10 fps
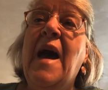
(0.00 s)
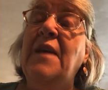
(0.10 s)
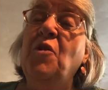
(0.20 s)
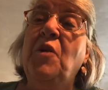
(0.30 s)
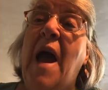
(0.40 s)

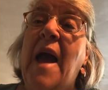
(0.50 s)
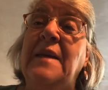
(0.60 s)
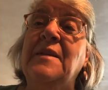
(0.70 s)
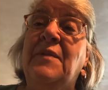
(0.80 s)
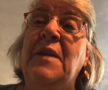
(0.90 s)
And you're
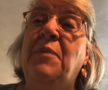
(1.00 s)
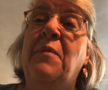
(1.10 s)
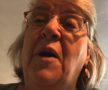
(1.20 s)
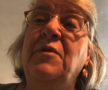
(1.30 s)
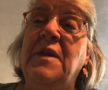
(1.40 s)
actively
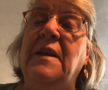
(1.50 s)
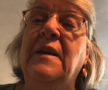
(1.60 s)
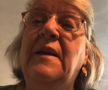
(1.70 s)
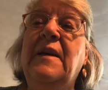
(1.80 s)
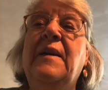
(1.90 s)
promoting
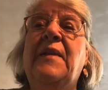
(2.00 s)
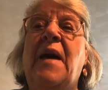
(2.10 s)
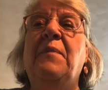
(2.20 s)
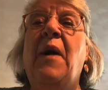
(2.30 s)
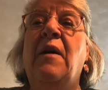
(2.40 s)

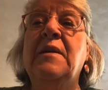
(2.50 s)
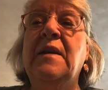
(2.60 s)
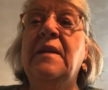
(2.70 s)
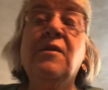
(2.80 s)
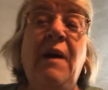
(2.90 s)
that party.
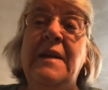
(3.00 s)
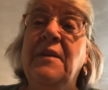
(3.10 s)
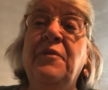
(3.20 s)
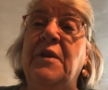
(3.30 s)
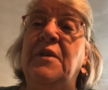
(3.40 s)
It's quite
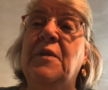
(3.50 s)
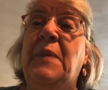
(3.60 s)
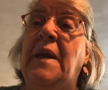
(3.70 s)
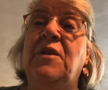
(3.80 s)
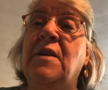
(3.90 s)
different to
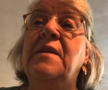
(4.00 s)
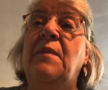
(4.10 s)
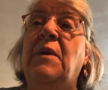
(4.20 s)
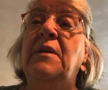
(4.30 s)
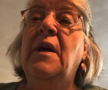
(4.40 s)
being just
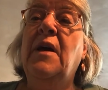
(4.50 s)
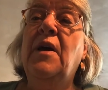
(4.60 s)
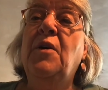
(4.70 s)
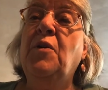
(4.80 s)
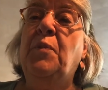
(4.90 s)
someone
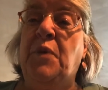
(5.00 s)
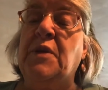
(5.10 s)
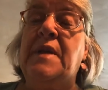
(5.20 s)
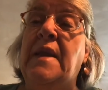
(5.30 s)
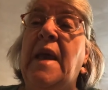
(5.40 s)
who
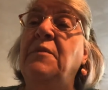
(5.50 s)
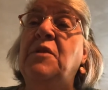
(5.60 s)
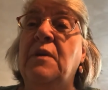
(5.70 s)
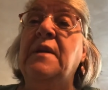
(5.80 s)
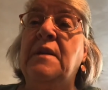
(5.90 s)
puts their name
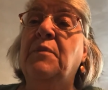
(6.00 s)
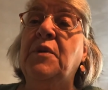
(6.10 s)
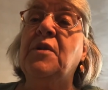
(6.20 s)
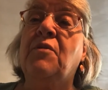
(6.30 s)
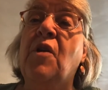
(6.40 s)
to it and
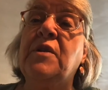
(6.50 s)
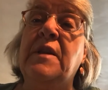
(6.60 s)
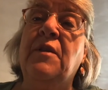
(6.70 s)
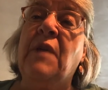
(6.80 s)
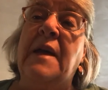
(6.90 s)
puts a cross
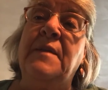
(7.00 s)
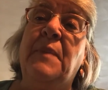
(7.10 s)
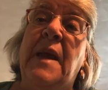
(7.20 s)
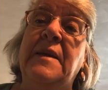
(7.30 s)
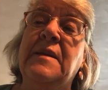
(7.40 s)
in the right
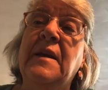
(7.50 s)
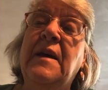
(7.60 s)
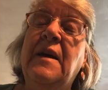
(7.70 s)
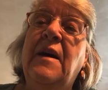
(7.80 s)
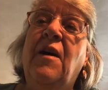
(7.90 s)
place
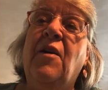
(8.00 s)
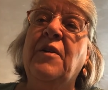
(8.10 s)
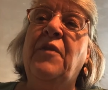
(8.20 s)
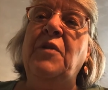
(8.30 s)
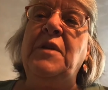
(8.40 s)
on a
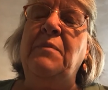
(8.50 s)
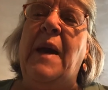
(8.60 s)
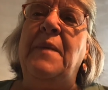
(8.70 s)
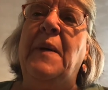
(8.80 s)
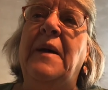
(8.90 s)
voting
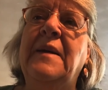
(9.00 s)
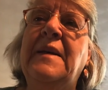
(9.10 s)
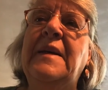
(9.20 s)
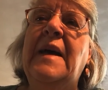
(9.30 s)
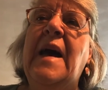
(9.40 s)
paper.
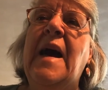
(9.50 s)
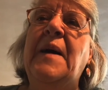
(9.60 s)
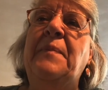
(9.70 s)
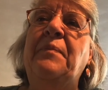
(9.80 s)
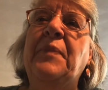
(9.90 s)

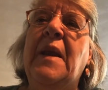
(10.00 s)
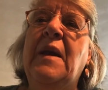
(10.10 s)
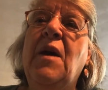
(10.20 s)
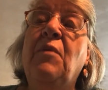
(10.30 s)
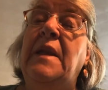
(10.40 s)
Um,
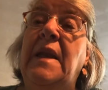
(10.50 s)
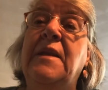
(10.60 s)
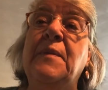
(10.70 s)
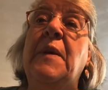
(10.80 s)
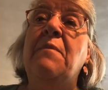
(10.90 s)
we need
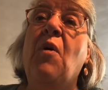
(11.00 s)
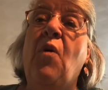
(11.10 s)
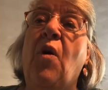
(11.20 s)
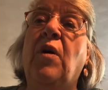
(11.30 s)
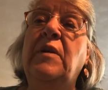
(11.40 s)
to be
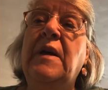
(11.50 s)
more.